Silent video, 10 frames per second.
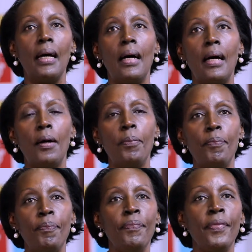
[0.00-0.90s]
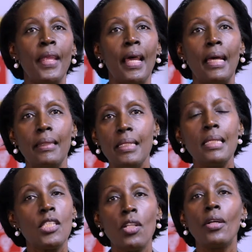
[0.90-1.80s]
And
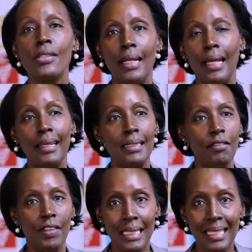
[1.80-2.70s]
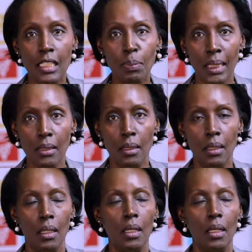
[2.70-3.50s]
this is not a negative assessment